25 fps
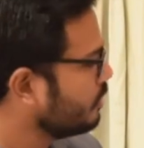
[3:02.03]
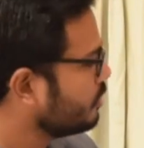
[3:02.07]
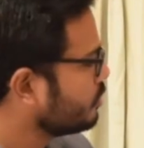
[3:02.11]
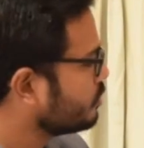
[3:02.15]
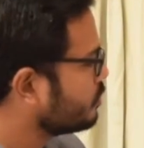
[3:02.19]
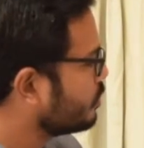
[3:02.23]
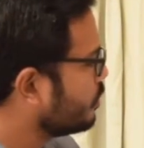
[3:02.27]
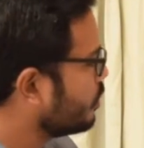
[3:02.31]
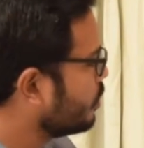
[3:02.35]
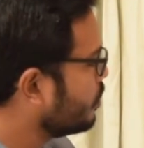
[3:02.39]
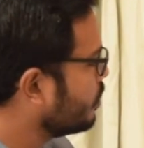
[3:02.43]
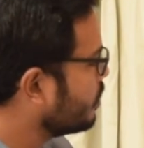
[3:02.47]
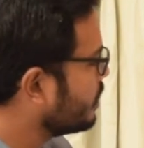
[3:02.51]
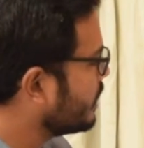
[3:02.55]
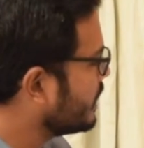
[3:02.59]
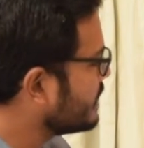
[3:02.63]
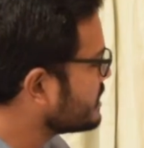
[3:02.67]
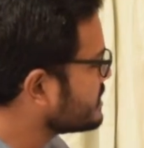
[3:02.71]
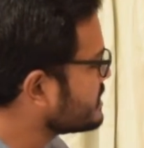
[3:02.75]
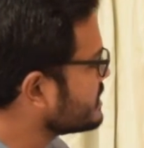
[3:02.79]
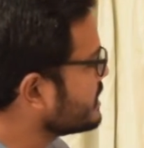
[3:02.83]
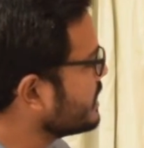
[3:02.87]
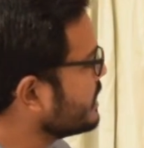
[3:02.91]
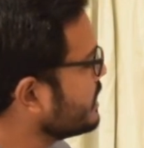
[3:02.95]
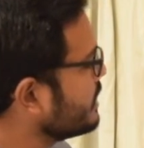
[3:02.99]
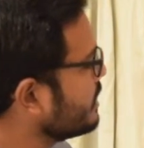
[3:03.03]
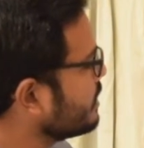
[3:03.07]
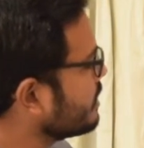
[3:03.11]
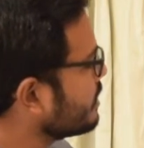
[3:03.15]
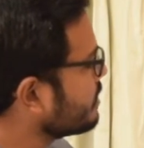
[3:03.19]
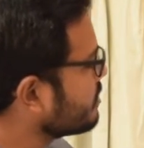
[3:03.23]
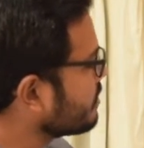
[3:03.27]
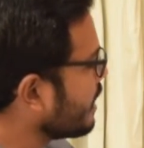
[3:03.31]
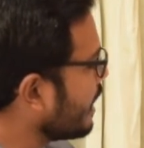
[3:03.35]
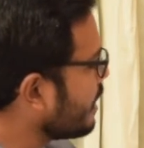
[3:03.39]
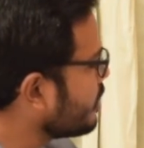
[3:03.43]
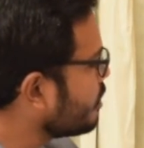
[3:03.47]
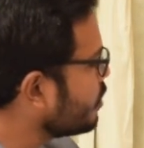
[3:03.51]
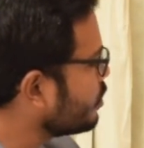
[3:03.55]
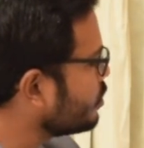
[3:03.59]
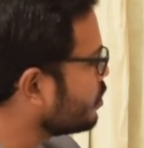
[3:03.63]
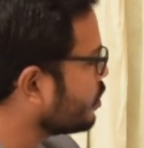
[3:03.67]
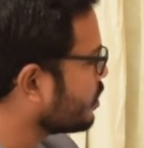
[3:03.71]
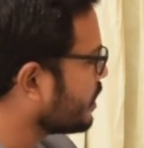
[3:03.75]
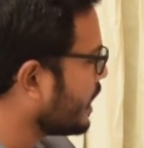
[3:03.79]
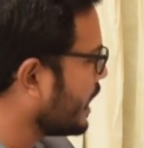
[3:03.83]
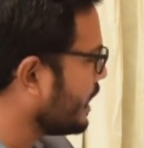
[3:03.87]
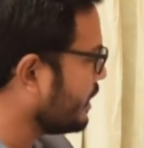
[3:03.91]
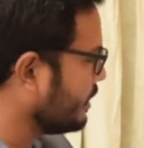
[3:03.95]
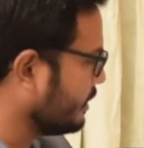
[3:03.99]
So it's seen in
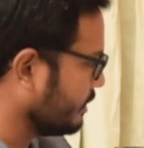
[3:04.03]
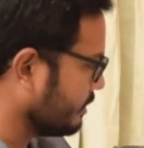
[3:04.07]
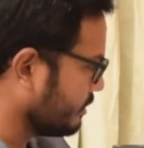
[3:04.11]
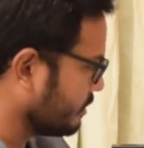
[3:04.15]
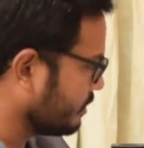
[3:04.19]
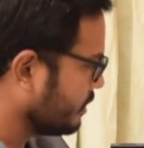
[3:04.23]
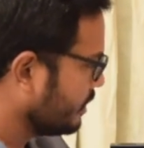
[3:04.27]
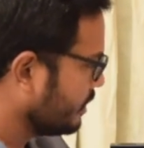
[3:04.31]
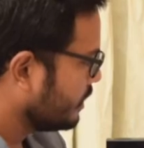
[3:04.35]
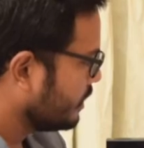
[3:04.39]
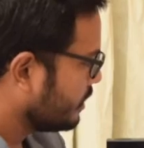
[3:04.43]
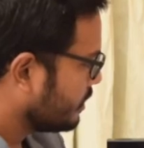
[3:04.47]
sialodochytis.